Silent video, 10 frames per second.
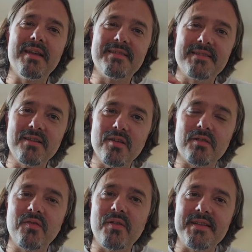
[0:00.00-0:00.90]
it's
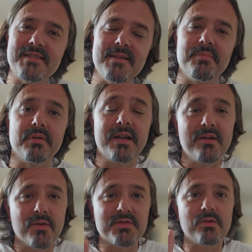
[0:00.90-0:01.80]
not very simple
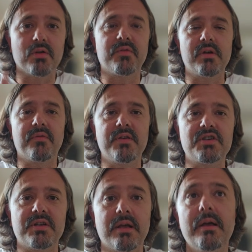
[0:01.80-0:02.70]
and also not very
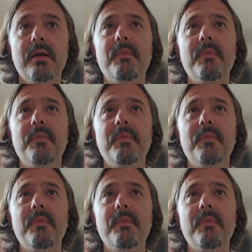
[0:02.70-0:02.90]
efficient.